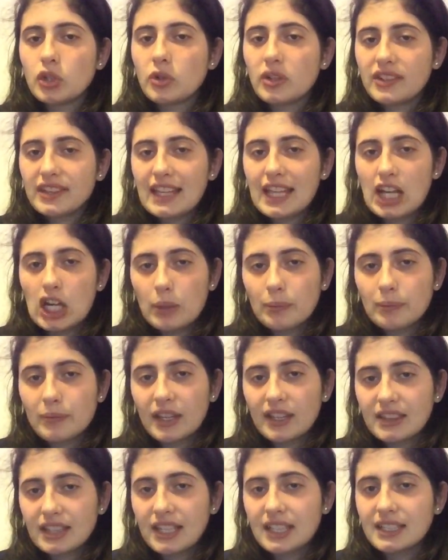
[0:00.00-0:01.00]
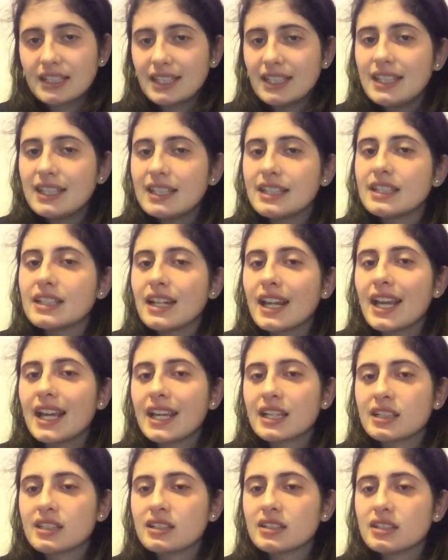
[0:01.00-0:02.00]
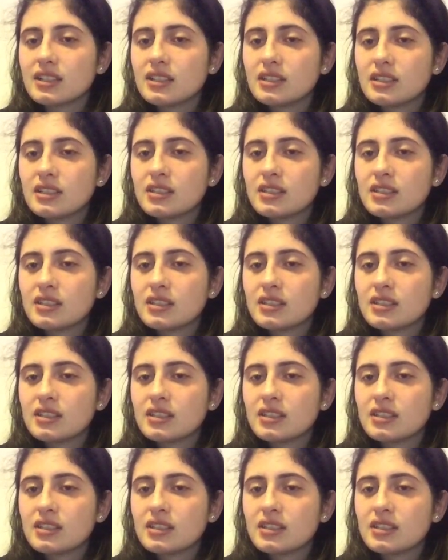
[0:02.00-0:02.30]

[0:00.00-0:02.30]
get the help that they need and,